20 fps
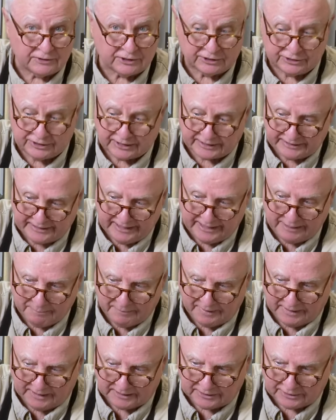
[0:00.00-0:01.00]
to 16
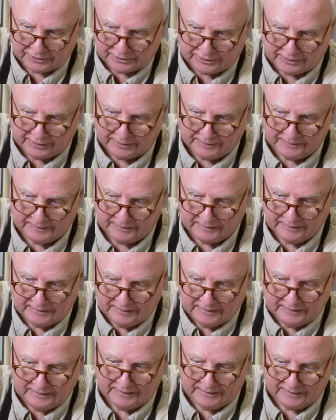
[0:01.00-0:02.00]
minutes.
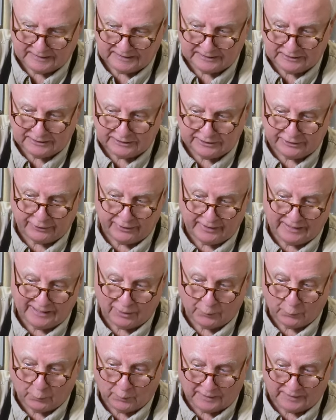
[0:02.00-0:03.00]
Considering
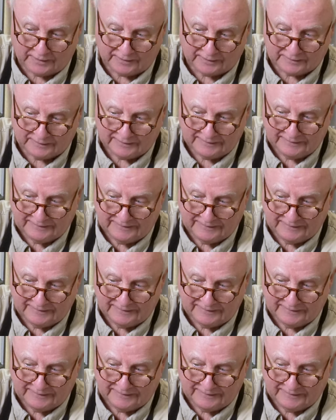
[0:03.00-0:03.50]
how well